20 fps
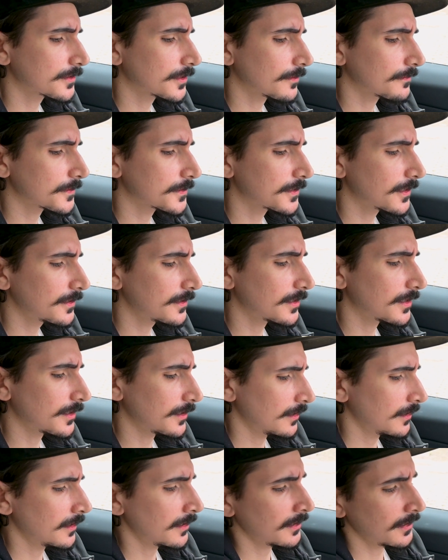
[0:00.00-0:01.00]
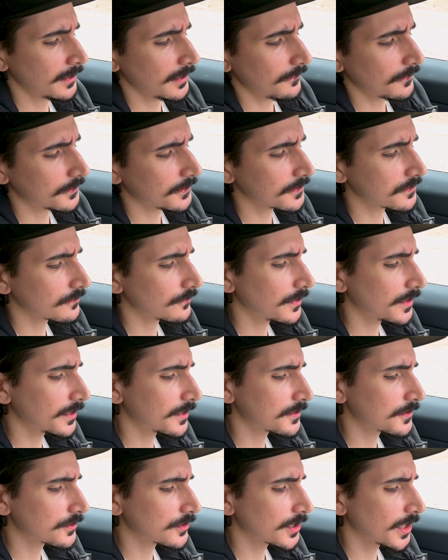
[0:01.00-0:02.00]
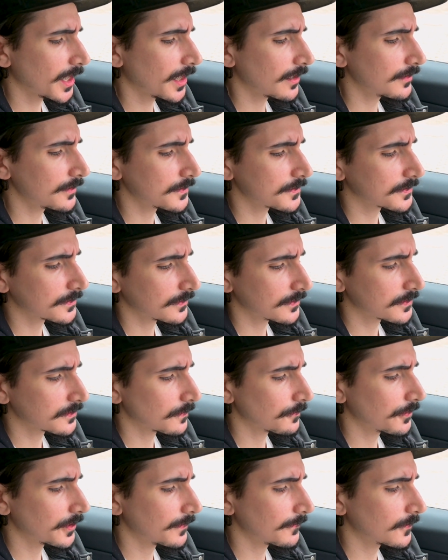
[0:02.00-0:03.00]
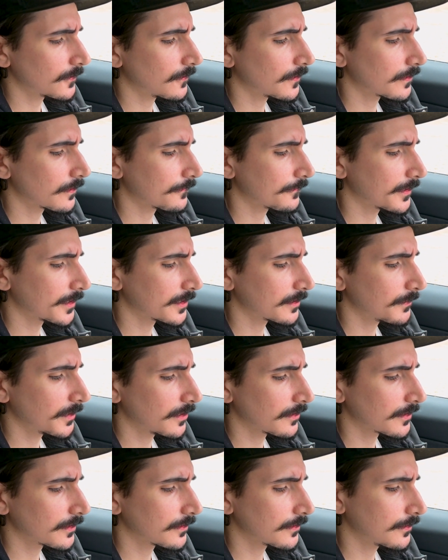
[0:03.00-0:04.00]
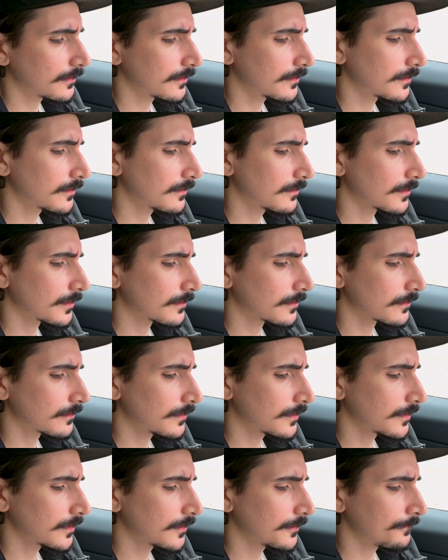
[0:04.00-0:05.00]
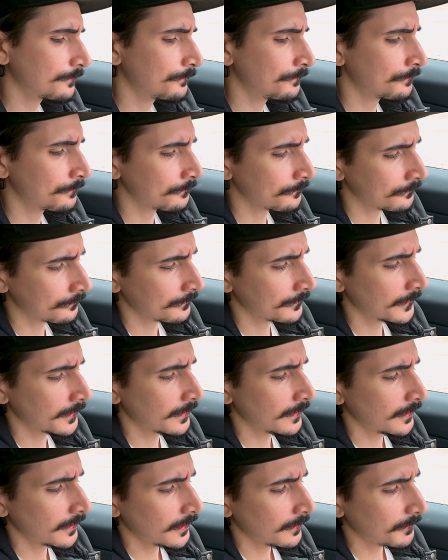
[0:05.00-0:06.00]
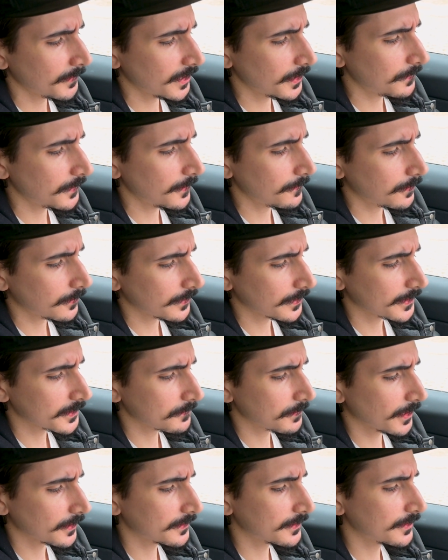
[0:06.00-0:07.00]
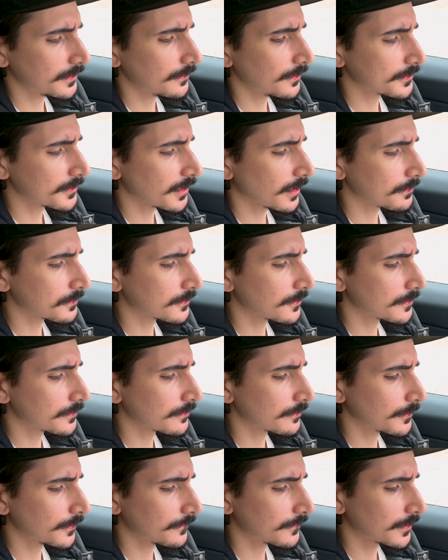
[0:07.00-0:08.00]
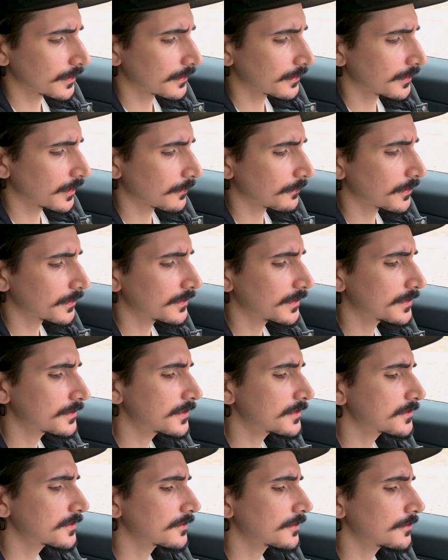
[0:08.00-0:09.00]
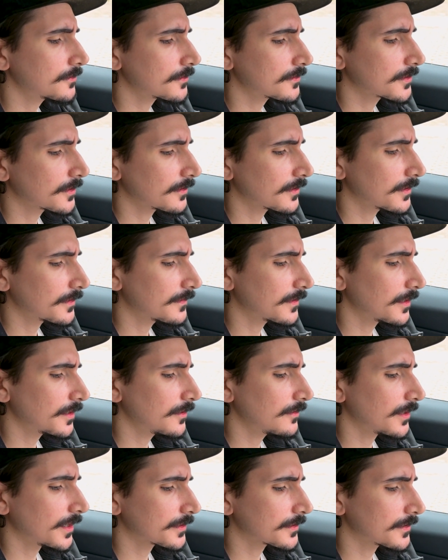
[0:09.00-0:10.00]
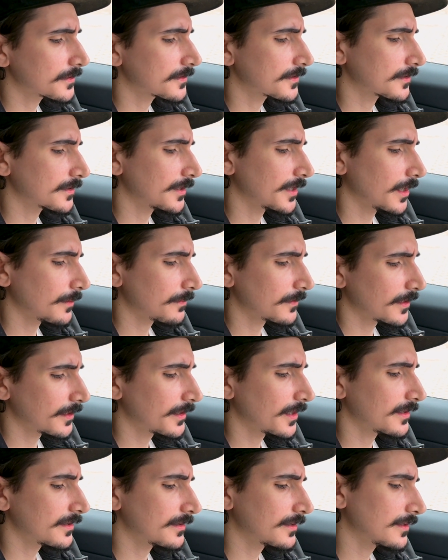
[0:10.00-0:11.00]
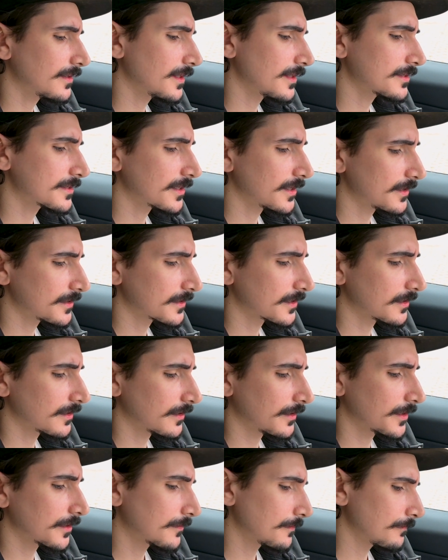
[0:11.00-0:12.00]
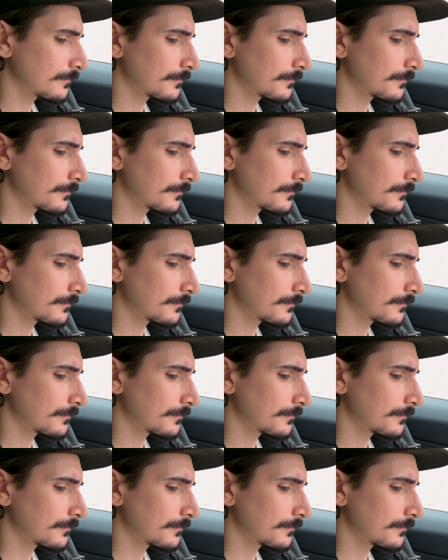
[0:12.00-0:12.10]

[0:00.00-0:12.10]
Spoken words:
come Sunday if it doesn't win its challenge to the Supreme Court or find an American owner. Blah, blah, blah. Many people expected U.S. app stores to remove TikTok, but the existing users could continue accessing the app, and then they say it's gonna